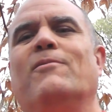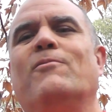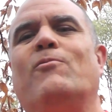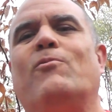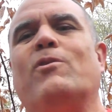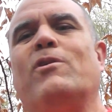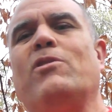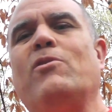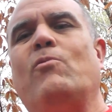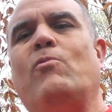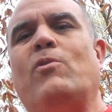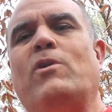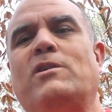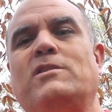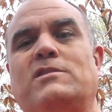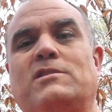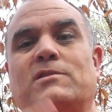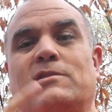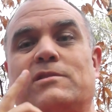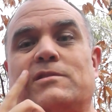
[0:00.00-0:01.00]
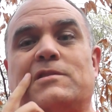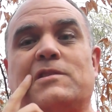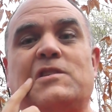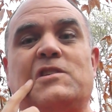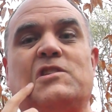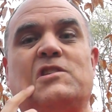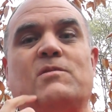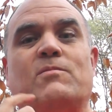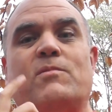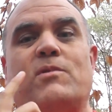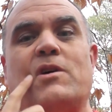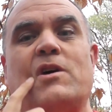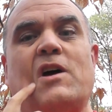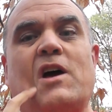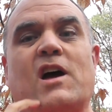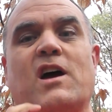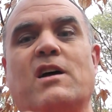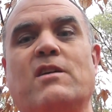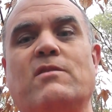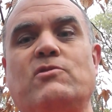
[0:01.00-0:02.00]
One of the ones that sees them
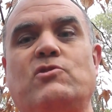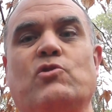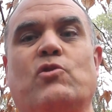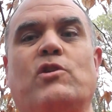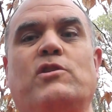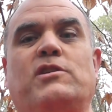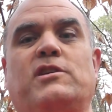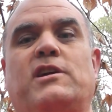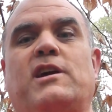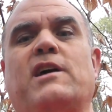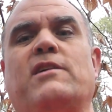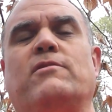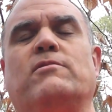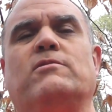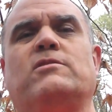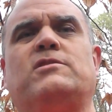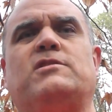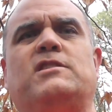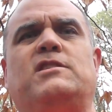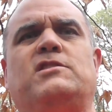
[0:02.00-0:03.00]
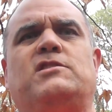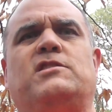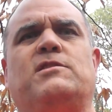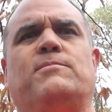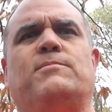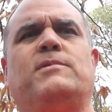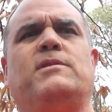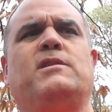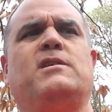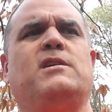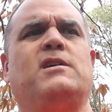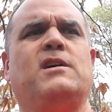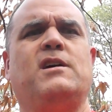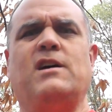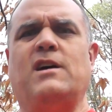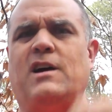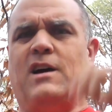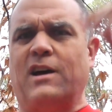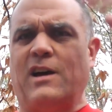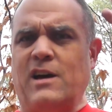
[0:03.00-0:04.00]
joined together sees them,
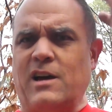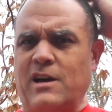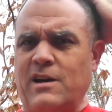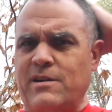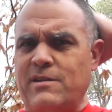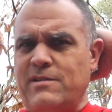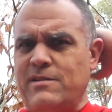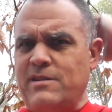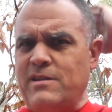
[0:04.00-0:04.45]
the